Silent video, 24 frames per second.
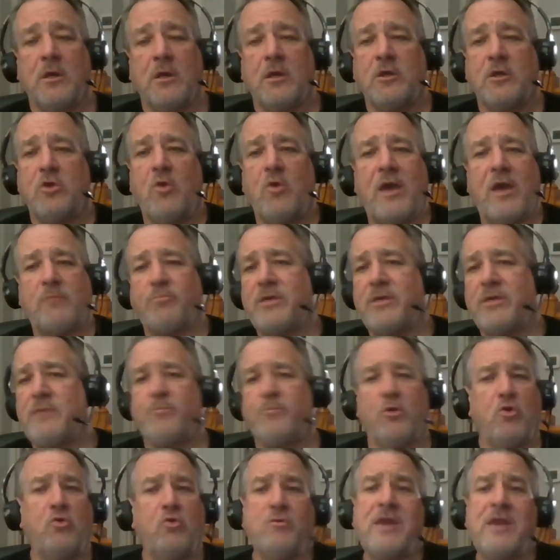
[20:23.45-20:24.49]
You had
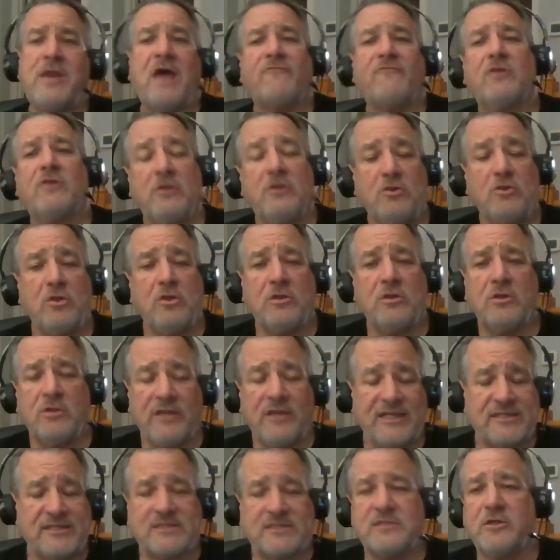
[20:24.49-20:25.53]
people who never
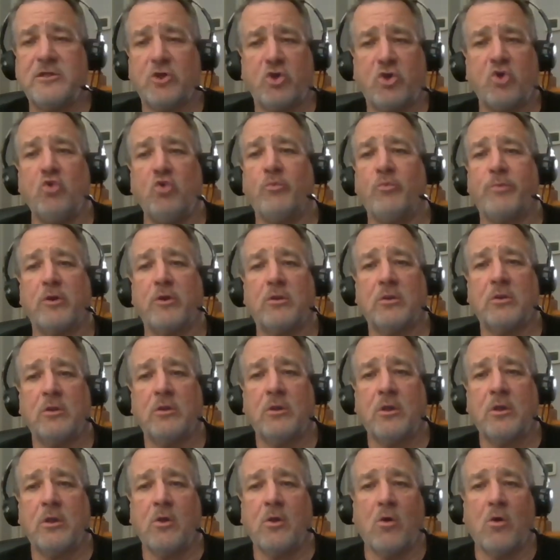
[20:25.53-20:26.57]
listened to Cooper,
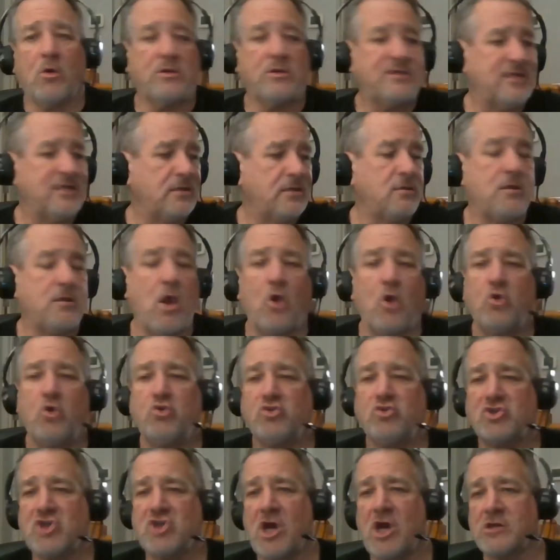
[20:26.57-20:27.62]
or didn't know who
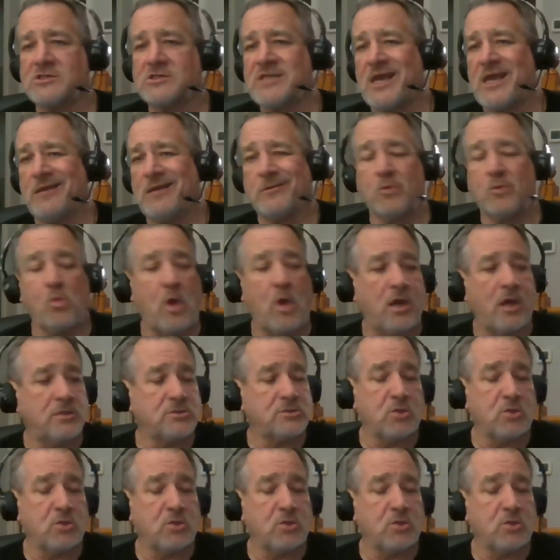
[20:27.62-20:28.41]
Chuck Taylor was,